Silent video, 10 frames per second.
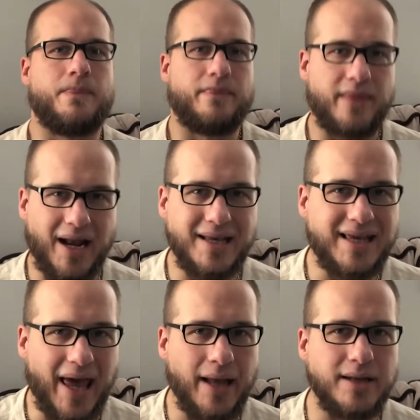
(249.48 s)
That,
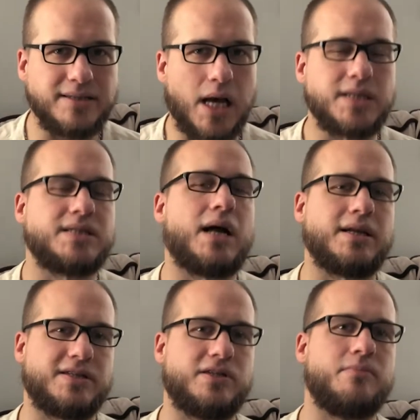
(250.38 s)
again, is us
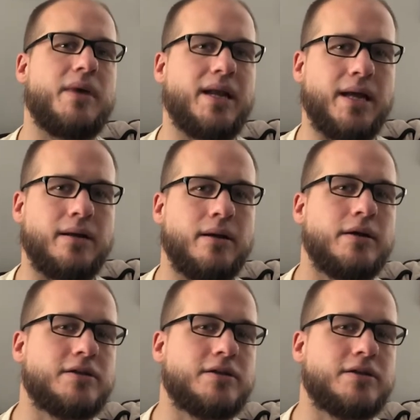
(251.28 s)
not submitting